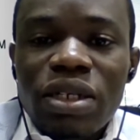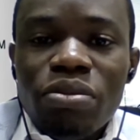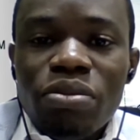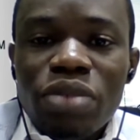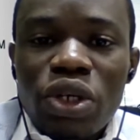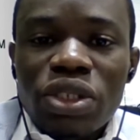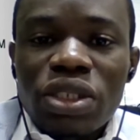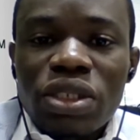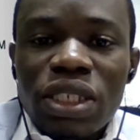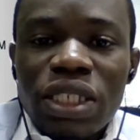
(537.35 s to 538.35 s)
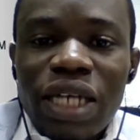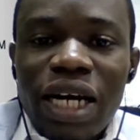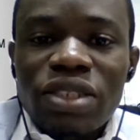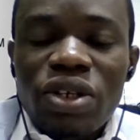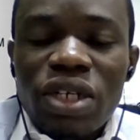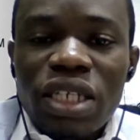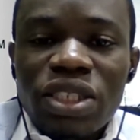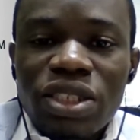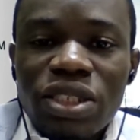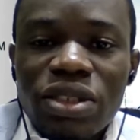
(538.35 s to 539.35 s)
because as long as
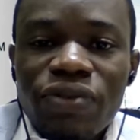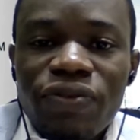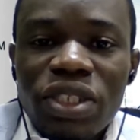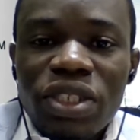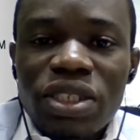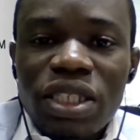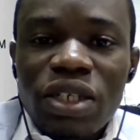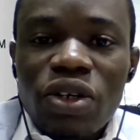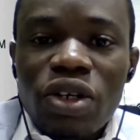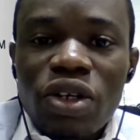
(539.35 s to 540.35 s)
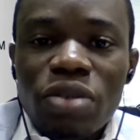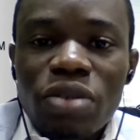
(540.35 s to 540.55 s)
fixed income